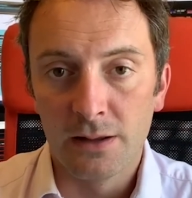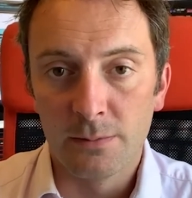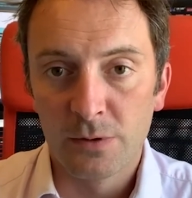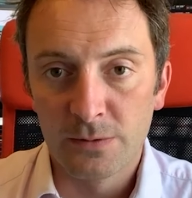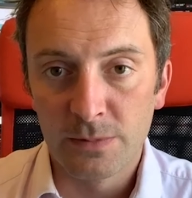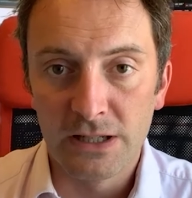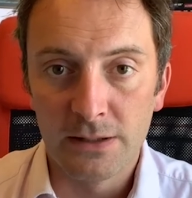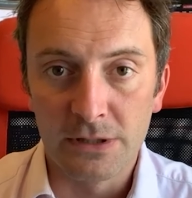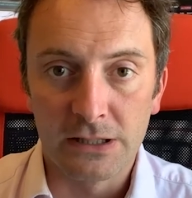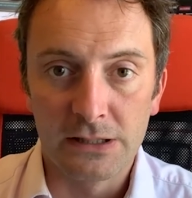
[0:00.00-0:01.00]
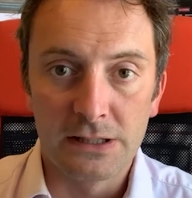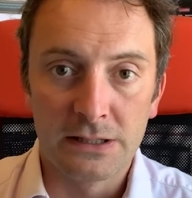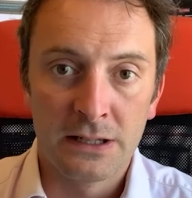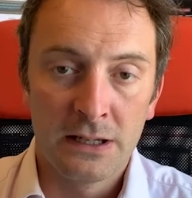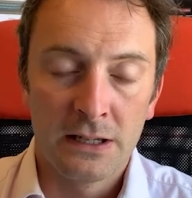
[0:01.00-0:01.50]
post-pandemic
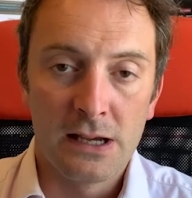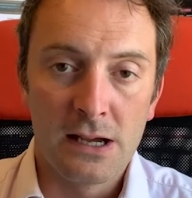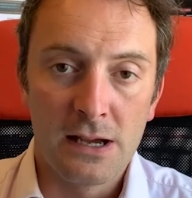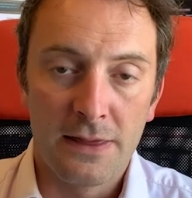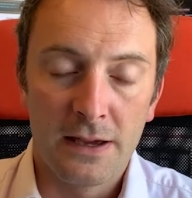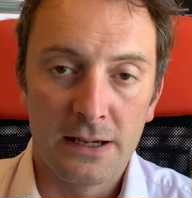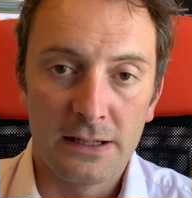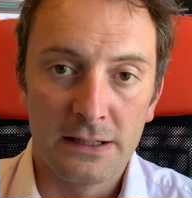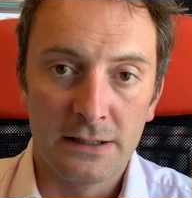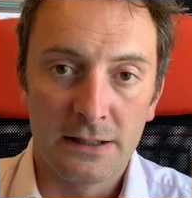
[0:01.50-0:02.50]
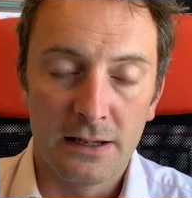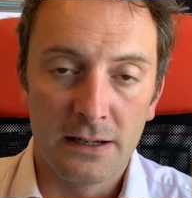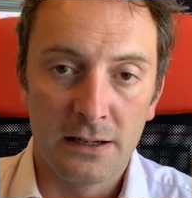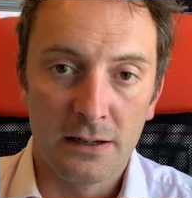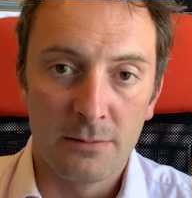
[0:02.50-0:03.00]
highs. That is
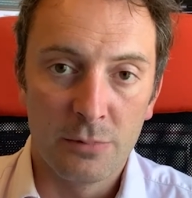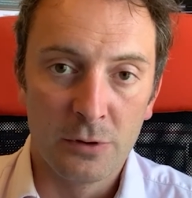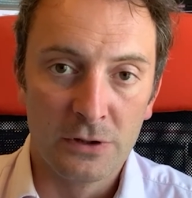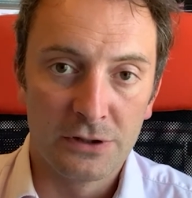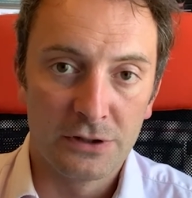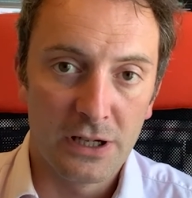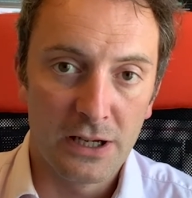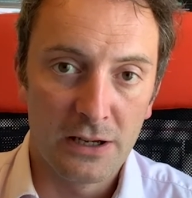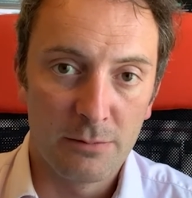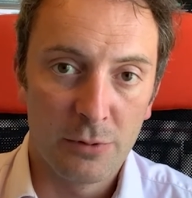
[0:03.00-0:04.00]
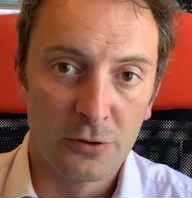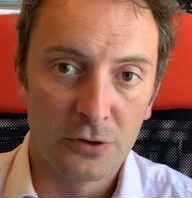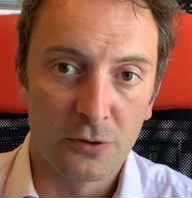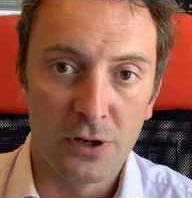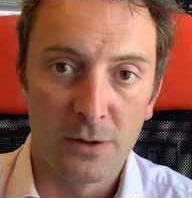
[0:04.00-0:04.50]
a bullish push
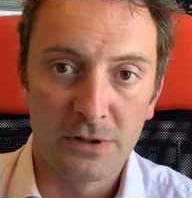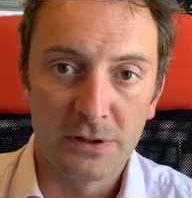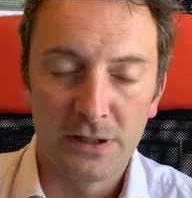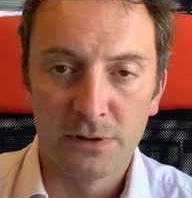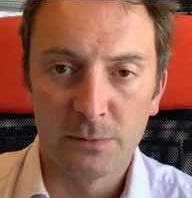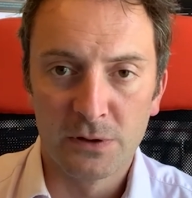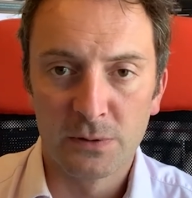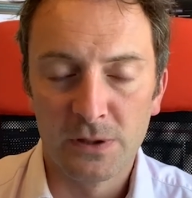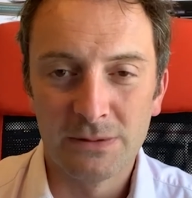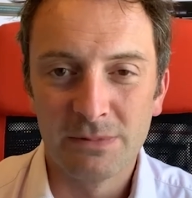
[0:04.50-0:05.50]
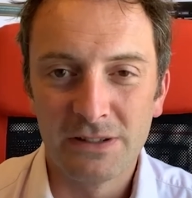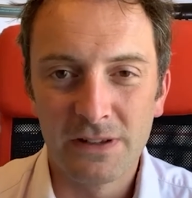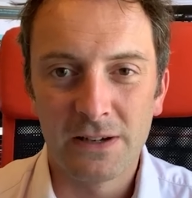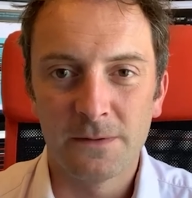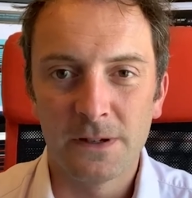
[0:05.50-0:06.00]
on up to 71.20. But if
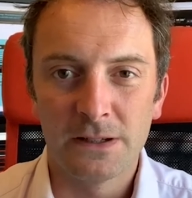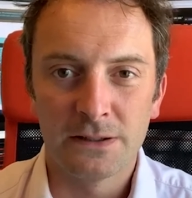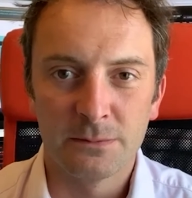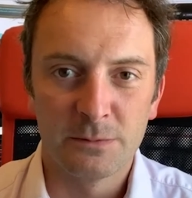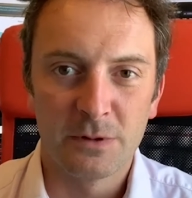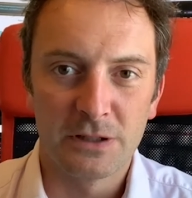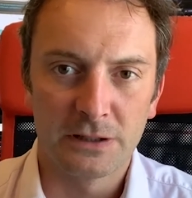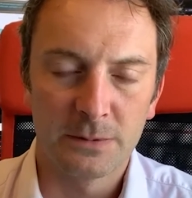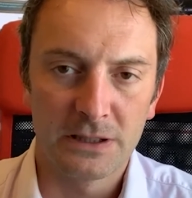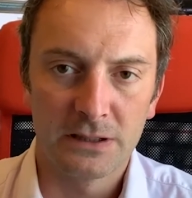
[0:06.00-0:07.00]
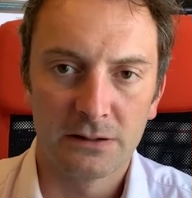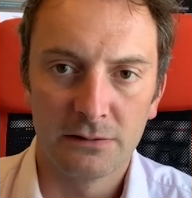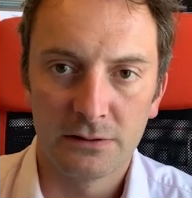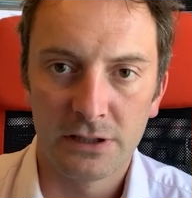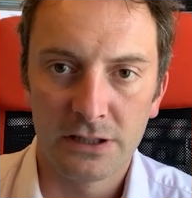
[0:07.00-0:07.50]
that fails, then we might expect it to
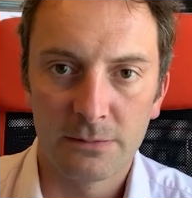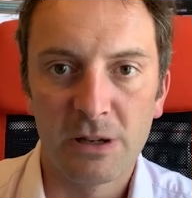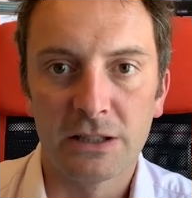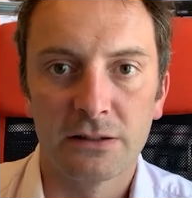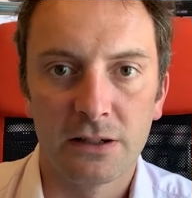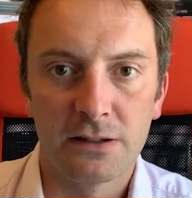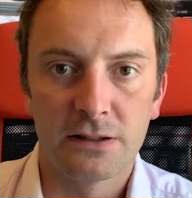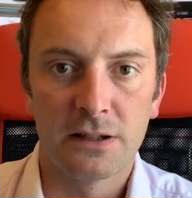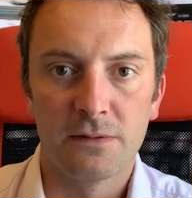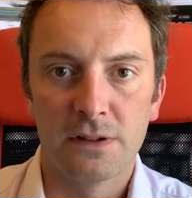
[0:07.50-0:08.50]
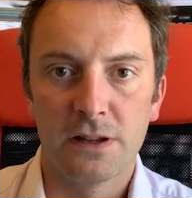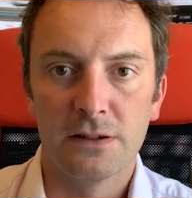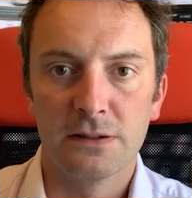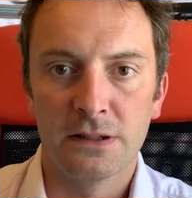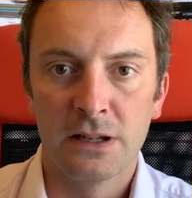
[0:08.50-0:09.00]
retrace back to around
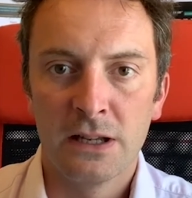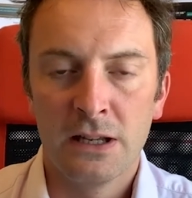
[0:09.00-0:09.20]
7,000.